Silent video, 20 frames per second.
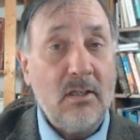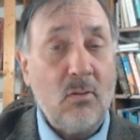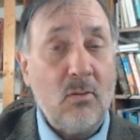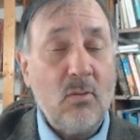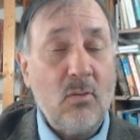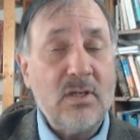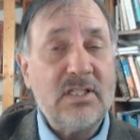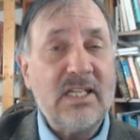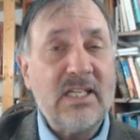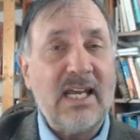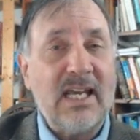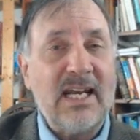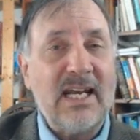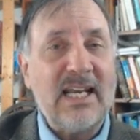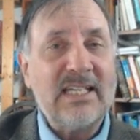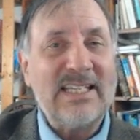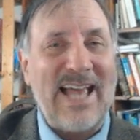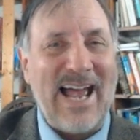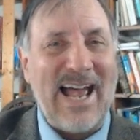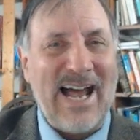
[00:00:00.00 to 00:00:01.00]
You know, we say it
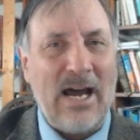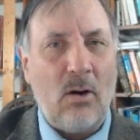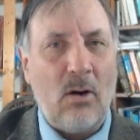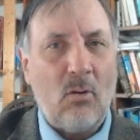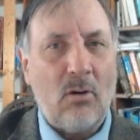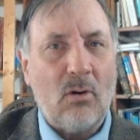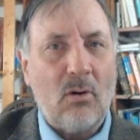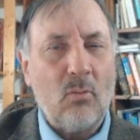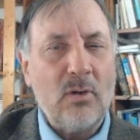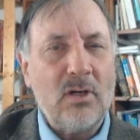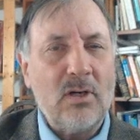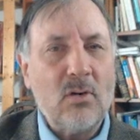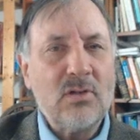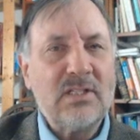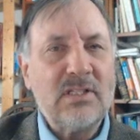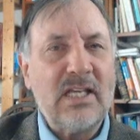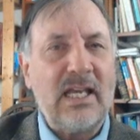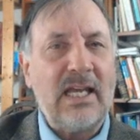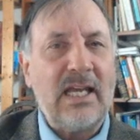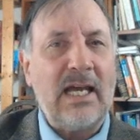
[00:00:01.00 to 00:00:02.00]
as hour. We
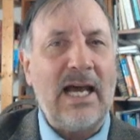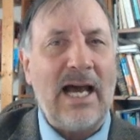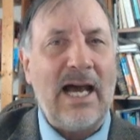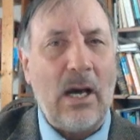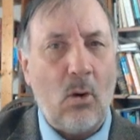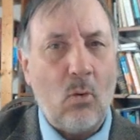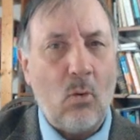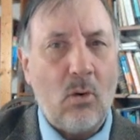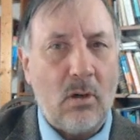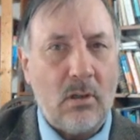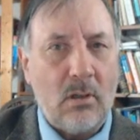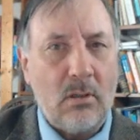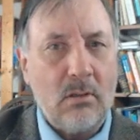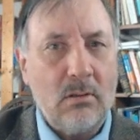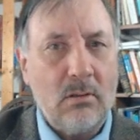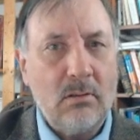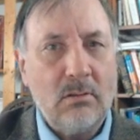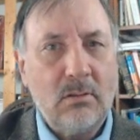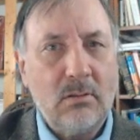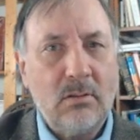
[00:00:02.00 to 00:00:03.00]
don't say hour,
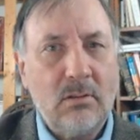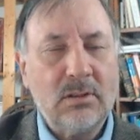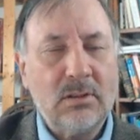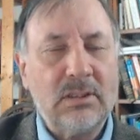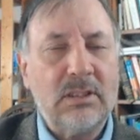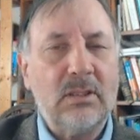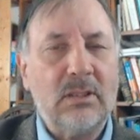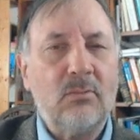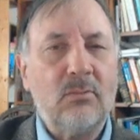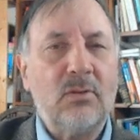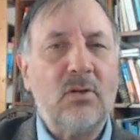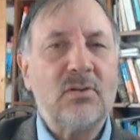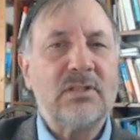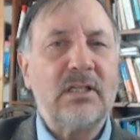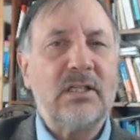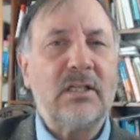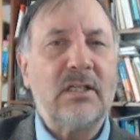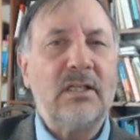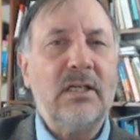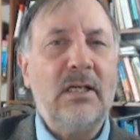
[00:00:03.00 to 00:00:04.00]
okay? We
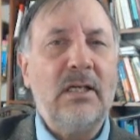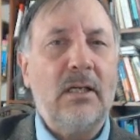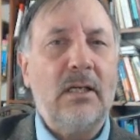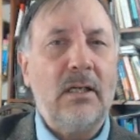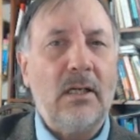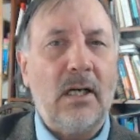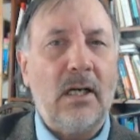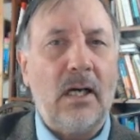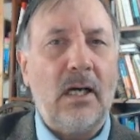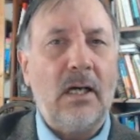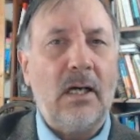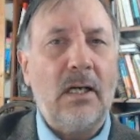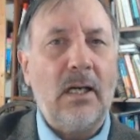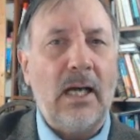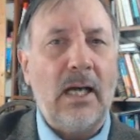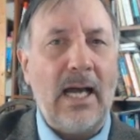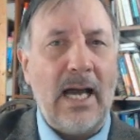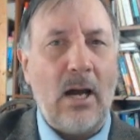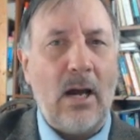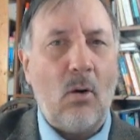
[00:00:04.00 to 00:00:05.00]
don't say uh,
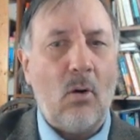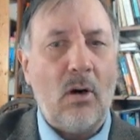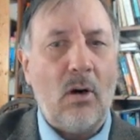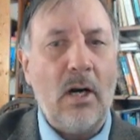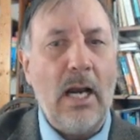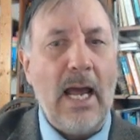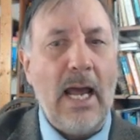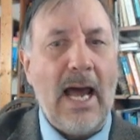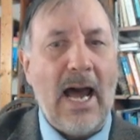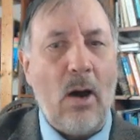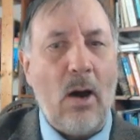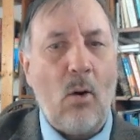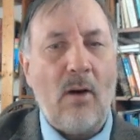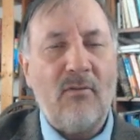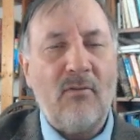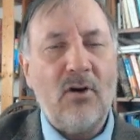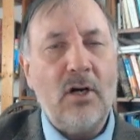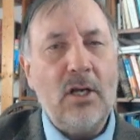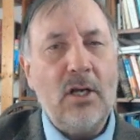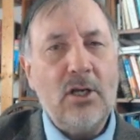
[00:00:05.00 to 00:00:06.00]
hour.
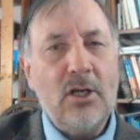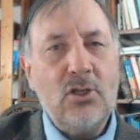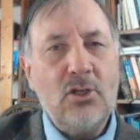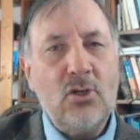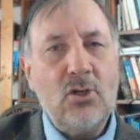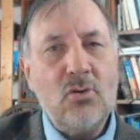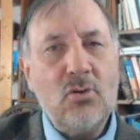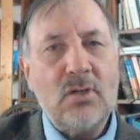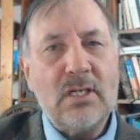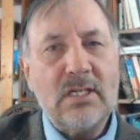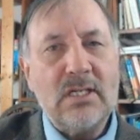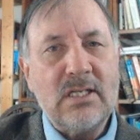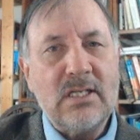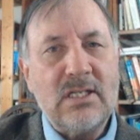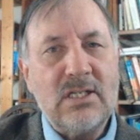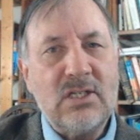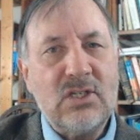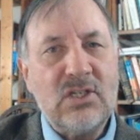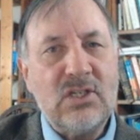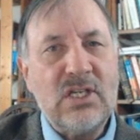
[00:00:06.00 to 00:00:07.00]
However, you can
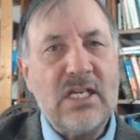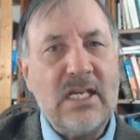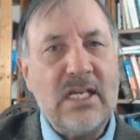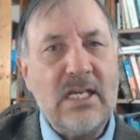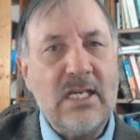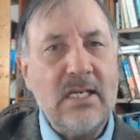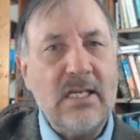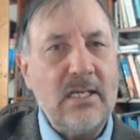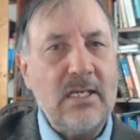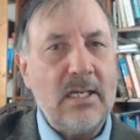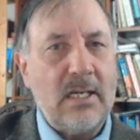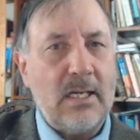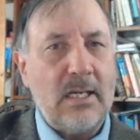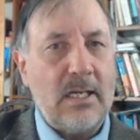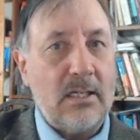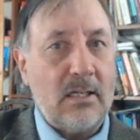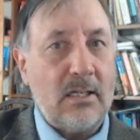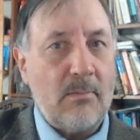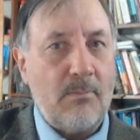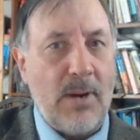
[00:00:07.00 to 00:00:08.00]
see
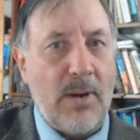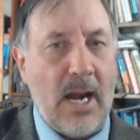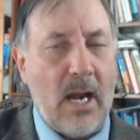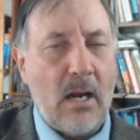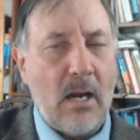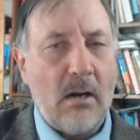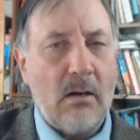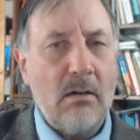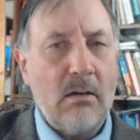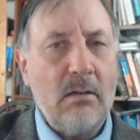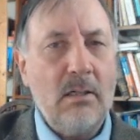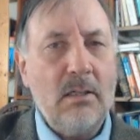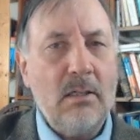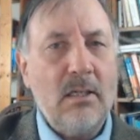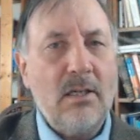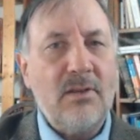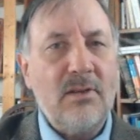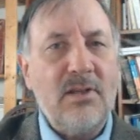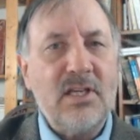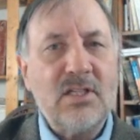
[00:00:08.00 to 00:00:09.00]
and compare
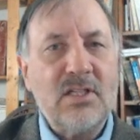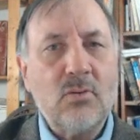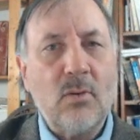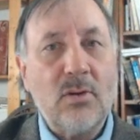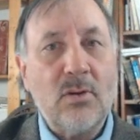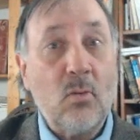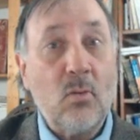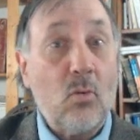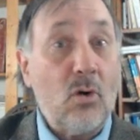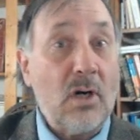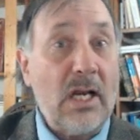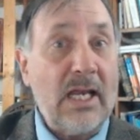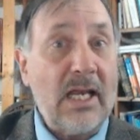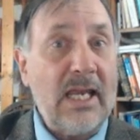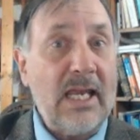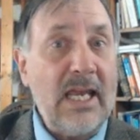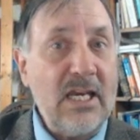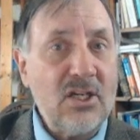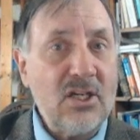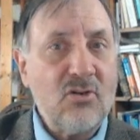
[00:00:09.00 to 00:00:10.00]
this with a word
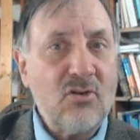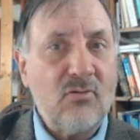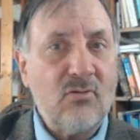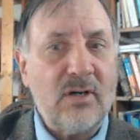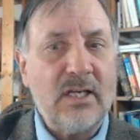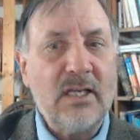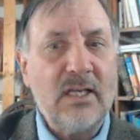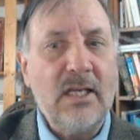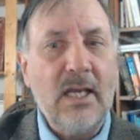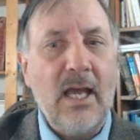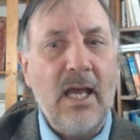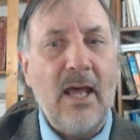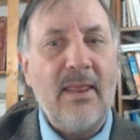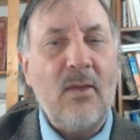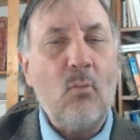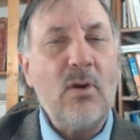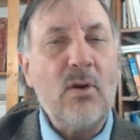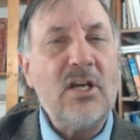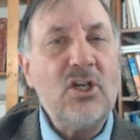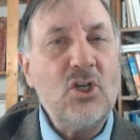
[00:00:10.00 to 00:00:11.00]
like history,
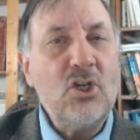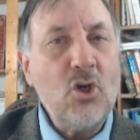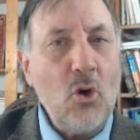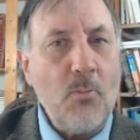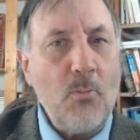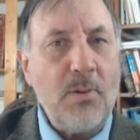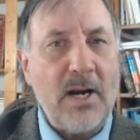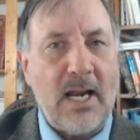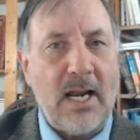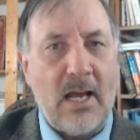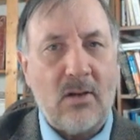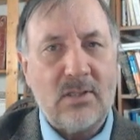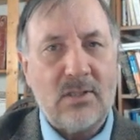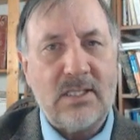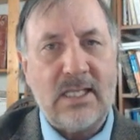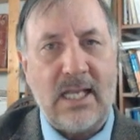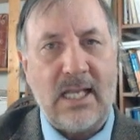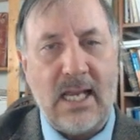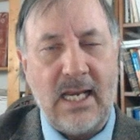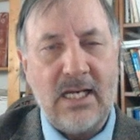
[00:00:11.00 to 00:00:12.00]
that we do
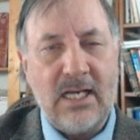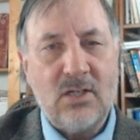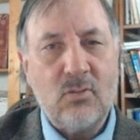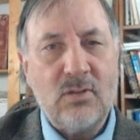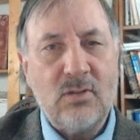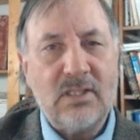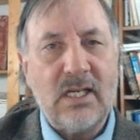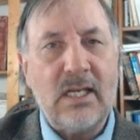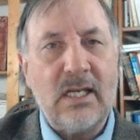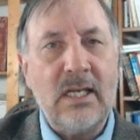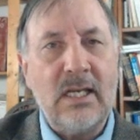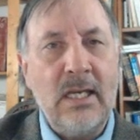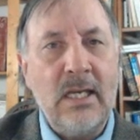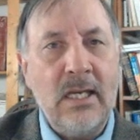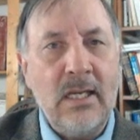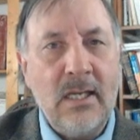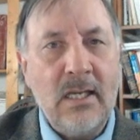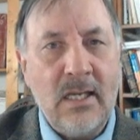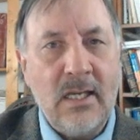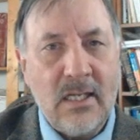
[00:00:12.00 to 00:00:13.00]
pronounce the H. We say
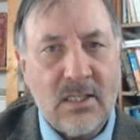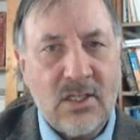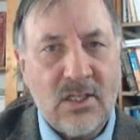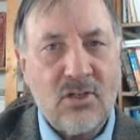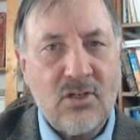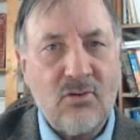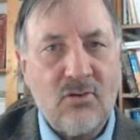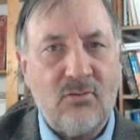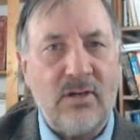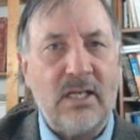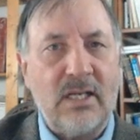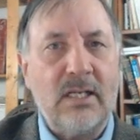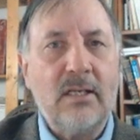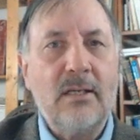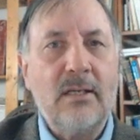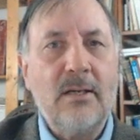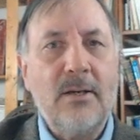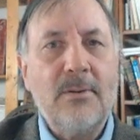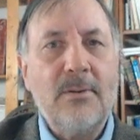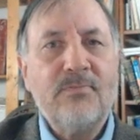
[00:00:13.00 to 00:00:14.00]
history.